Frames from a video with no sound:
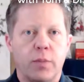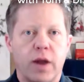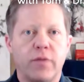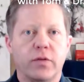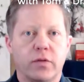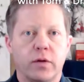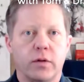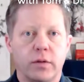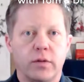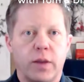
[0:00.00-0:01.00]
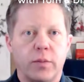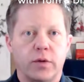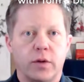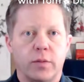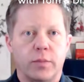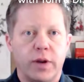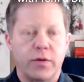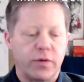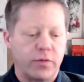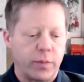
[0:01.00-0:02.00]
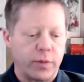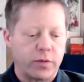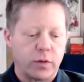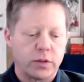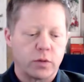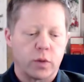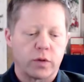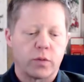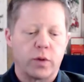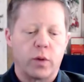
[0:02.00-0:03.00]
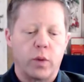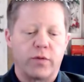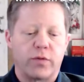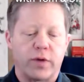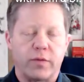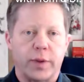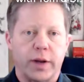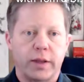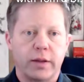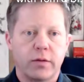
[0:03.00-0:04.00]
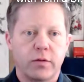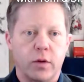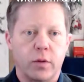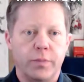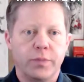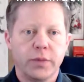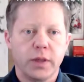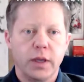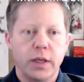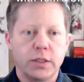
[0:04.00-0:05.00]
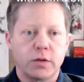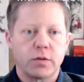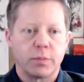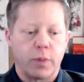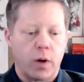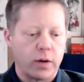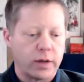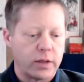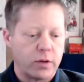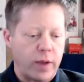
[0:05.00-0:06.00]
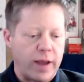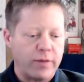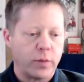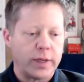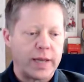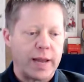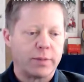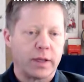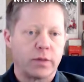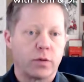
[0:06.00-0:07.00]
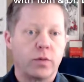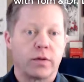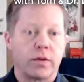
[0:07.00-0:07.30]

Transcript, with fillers: nonprofit still is able to benefit from it. So it just works real well for everybody. So it's just that's right. That well, talk about that, Dave.